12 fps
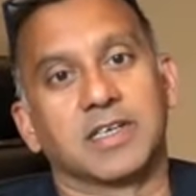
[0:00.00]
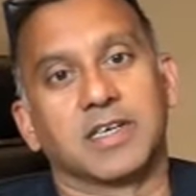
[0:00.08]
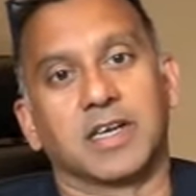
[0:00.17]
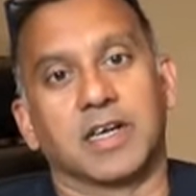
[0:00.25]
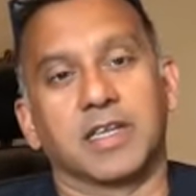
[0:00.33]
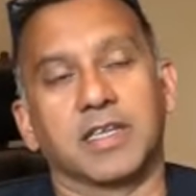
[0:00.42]

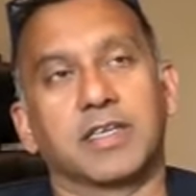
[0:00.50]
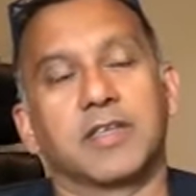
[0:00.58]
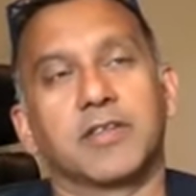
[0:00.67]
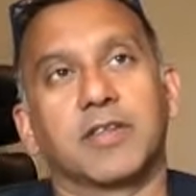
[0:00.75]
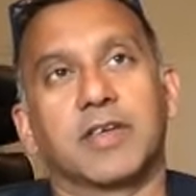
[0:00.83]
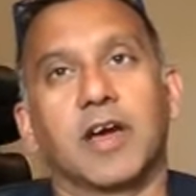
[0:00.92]
And
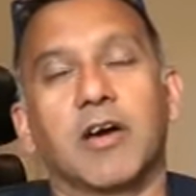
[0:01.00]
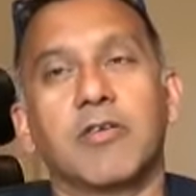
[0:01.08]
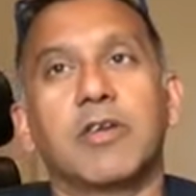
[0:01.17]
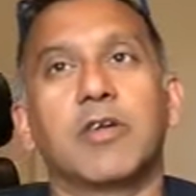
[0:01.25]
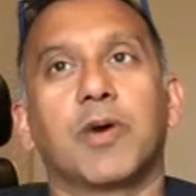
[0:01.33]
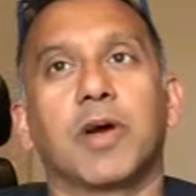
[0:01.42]
the
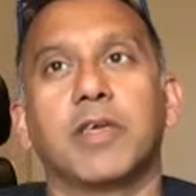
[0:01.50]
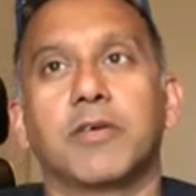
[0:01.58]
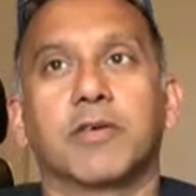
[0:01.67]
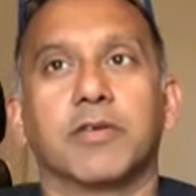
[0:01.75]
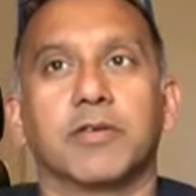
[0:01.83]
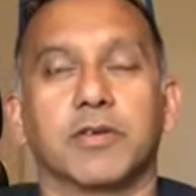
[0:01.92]
only way you
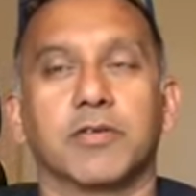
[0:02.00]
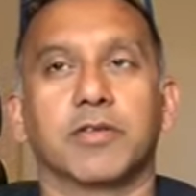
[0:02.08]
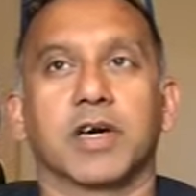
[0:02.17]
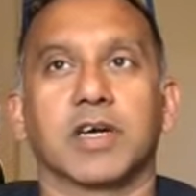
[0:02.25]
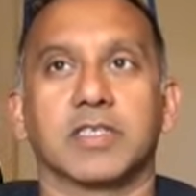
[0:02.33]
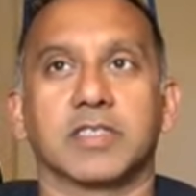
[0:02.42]
can do
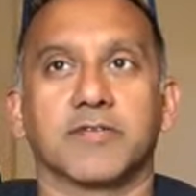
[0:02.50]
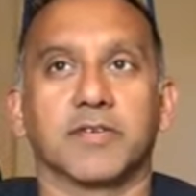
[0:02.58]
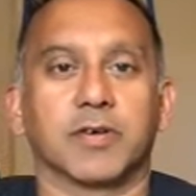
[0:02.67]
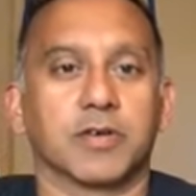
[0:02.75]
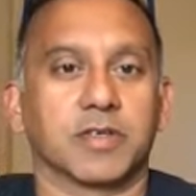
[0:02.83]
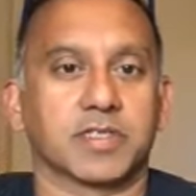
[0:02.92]
that is if
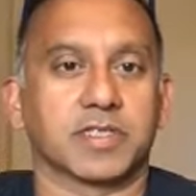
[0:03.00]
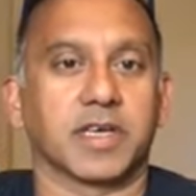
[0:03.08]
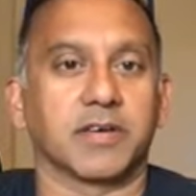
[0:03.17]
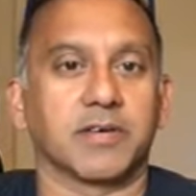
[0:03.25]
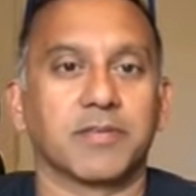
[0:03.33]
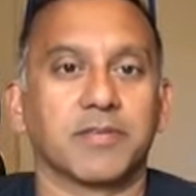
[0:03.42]
you're at
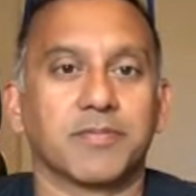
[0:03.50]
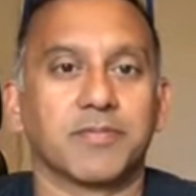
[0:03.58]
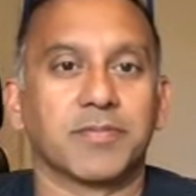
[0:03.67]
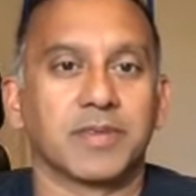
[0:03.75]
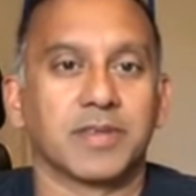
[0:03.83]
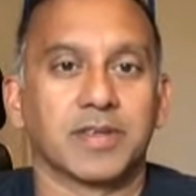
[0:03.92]
scale.
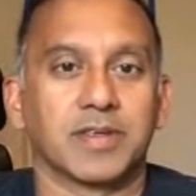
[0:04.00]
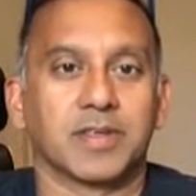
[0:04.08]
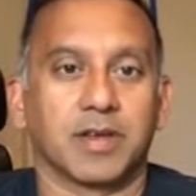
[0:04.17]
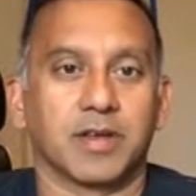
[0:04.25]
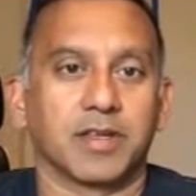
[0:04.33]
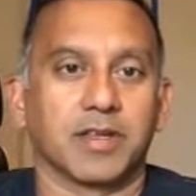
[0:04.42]

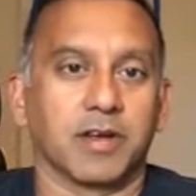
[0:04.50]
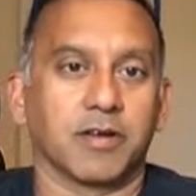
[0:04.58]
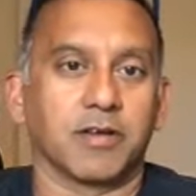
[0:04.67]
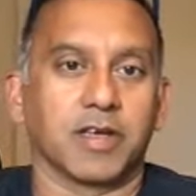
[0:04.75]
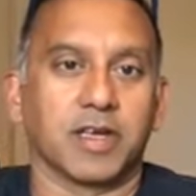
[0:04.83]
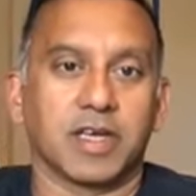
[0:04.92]
And,
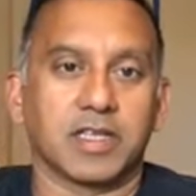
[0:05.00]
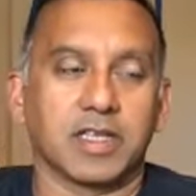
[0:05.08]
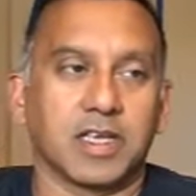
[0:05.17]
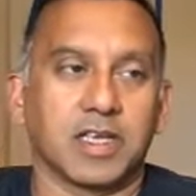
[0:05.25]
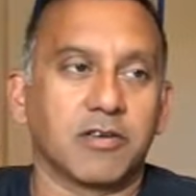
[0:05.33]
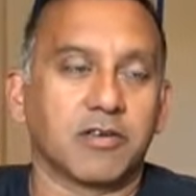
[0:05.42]

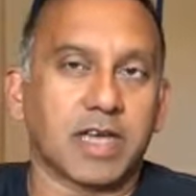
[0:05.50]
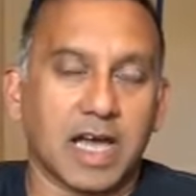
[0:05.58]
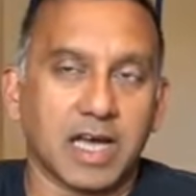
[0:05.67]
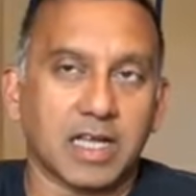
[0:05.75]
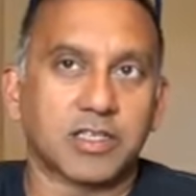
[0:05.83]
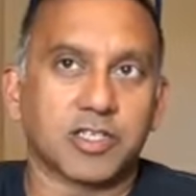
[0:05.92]
you
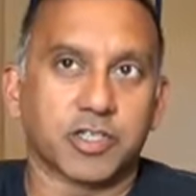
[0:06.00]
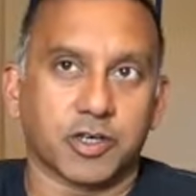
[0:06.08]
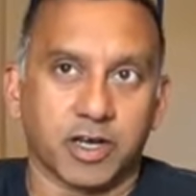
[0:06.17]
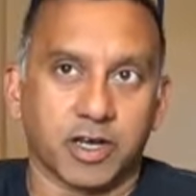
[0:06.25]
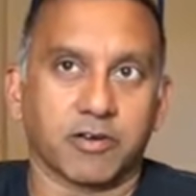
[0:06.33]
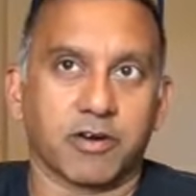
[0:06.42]
can
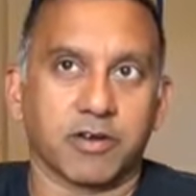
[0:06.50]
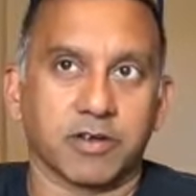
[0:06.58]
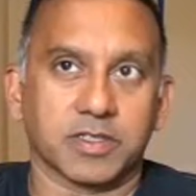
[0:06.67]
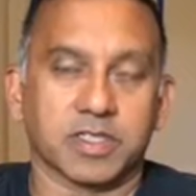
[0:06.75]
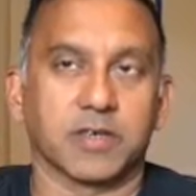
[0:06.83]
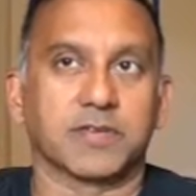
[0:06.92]
try growing a
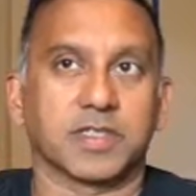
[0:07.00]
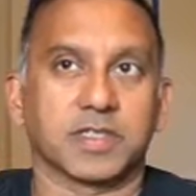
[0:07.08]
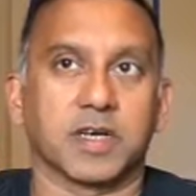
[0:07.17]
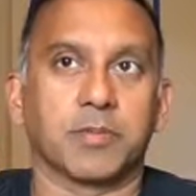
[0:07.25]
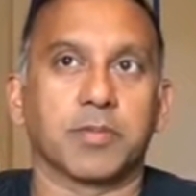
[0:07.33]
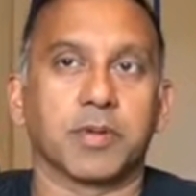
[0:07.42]
services
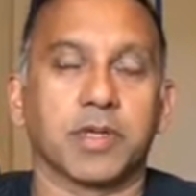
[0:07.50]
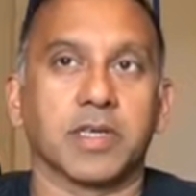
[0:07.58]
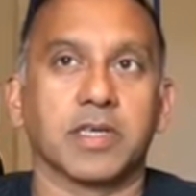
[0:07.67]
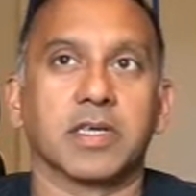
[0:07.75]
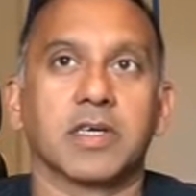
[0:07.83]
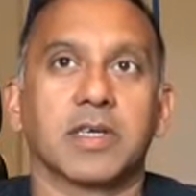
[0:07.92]

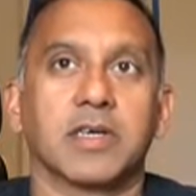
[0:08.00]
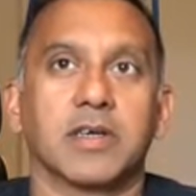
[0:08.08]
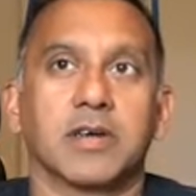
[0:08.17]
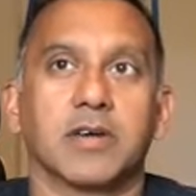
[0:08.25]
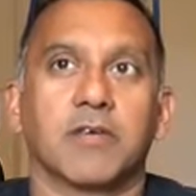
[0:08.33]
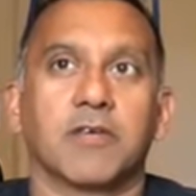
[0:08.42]
company
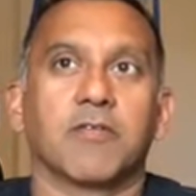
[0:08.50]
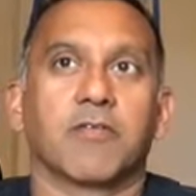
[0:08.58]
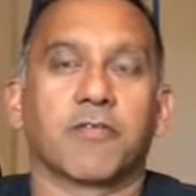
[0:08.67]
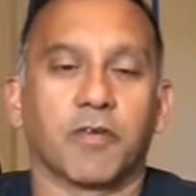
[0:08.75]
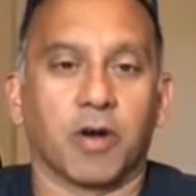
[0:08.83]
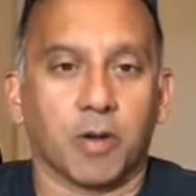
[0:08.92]

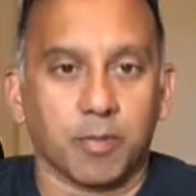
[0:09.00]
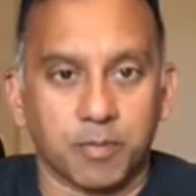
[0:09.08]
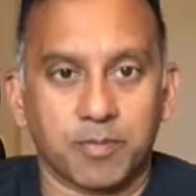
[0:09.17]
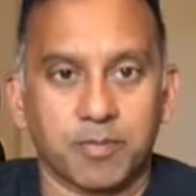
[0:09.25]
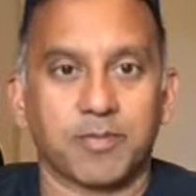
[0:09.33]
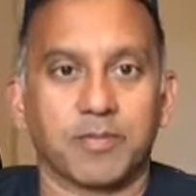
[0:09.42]
from
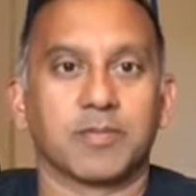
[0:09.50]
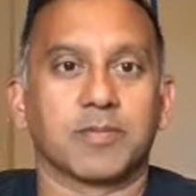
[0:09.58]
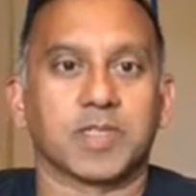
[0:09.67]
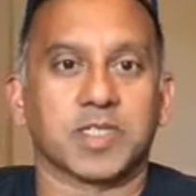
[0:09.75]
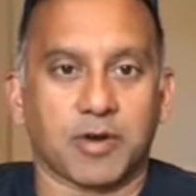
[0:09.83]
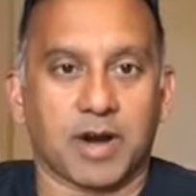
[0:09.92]

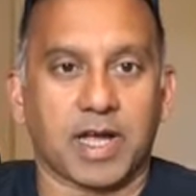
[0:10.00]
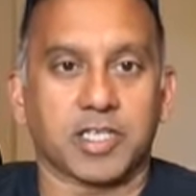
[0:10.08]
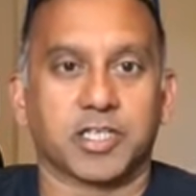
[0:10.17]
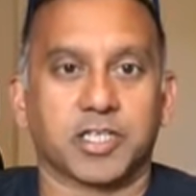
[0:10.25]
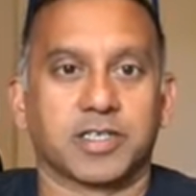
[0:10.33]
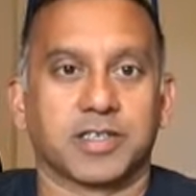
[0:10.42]

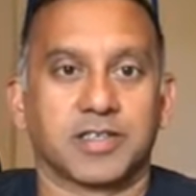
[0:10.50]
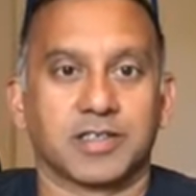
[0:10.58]
scratch,